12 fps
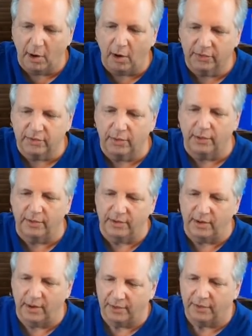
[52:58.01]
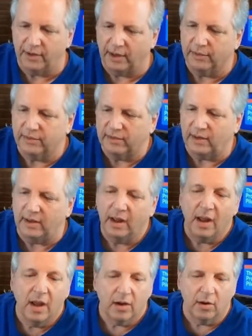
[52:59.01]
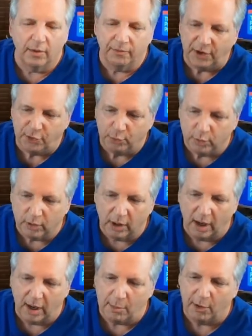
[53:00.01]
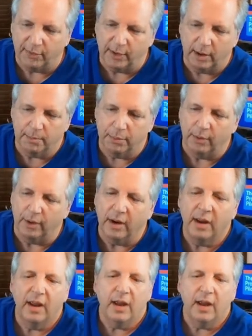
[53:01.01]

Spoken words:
Also, there's another thing you'll see called visual climb over airport.